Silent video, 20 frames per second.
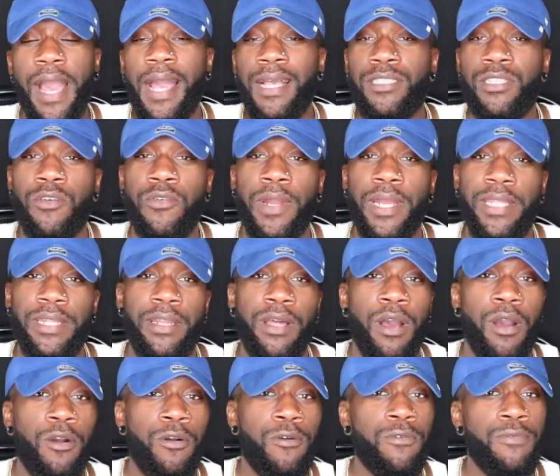guys already
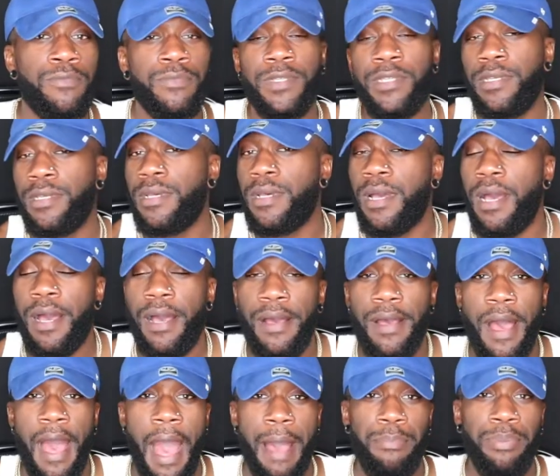know.
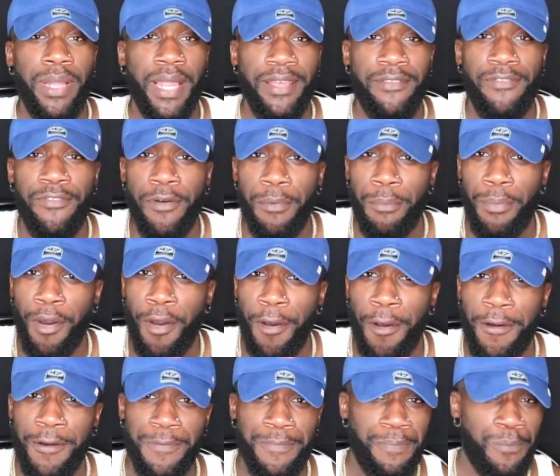I play
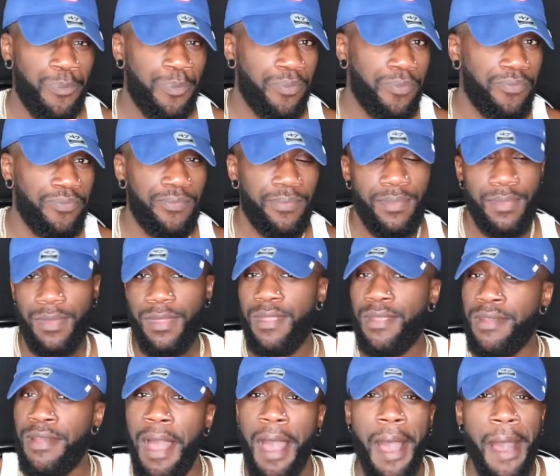football,
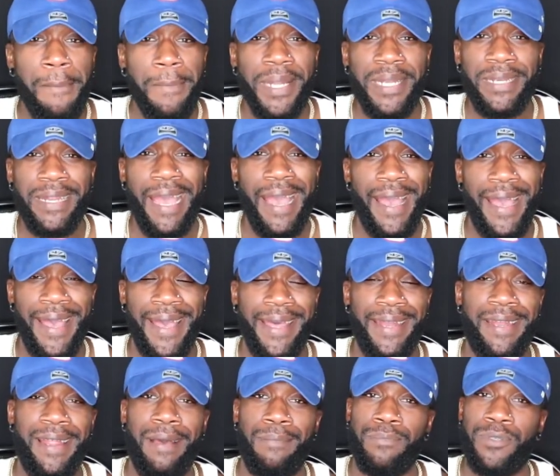I'm a dad,
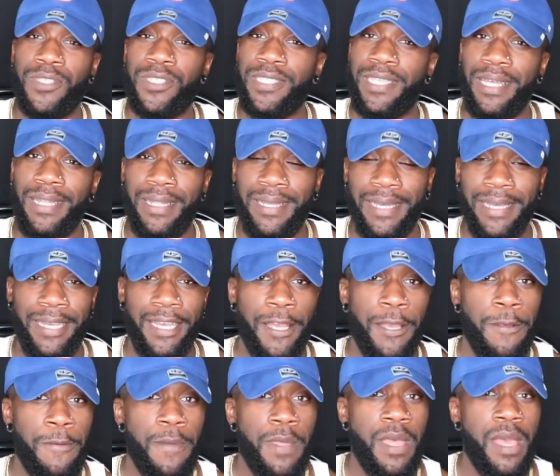I'm silly,
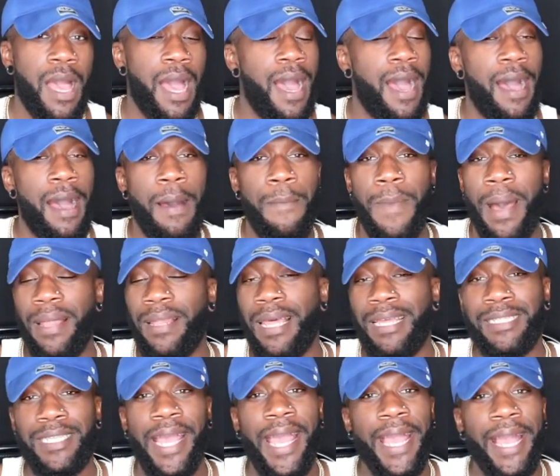I like
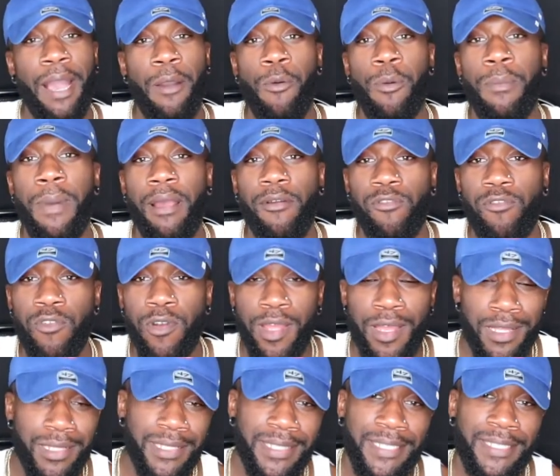to hang out with my
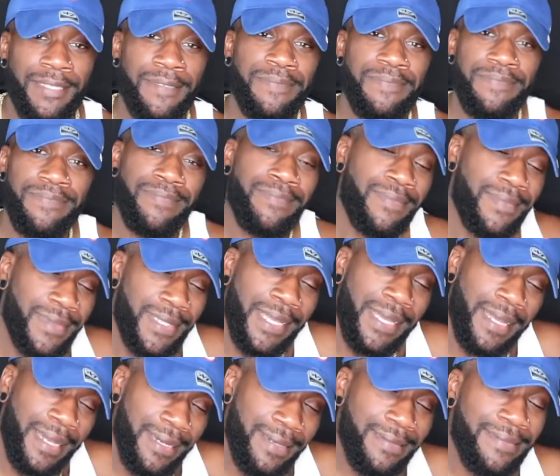friends,
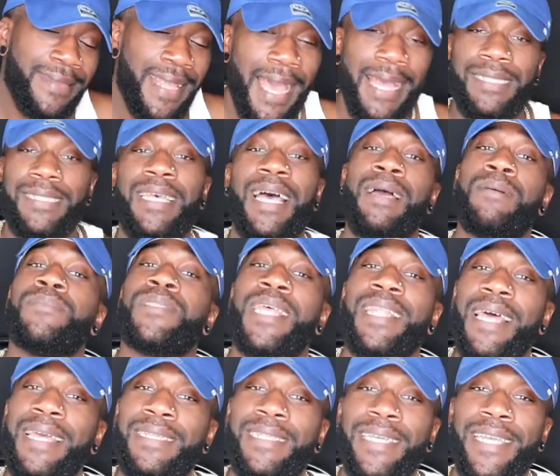and at times I
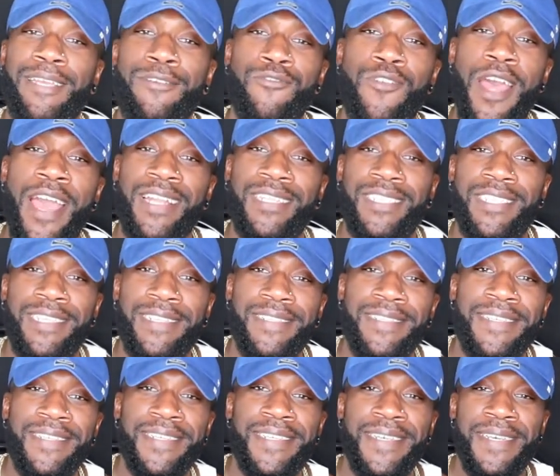like to get ratchet.
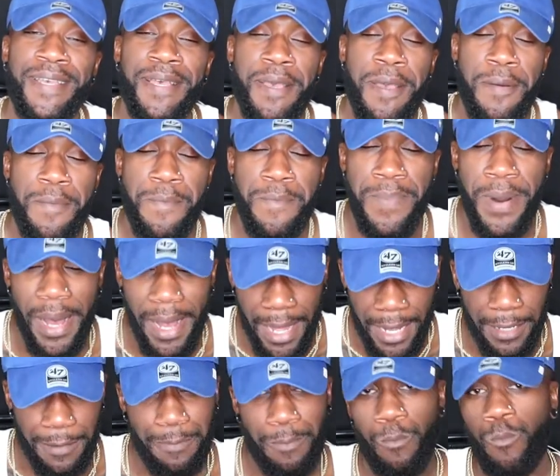
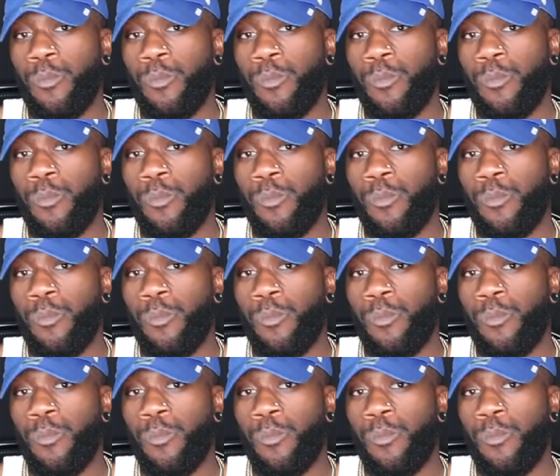But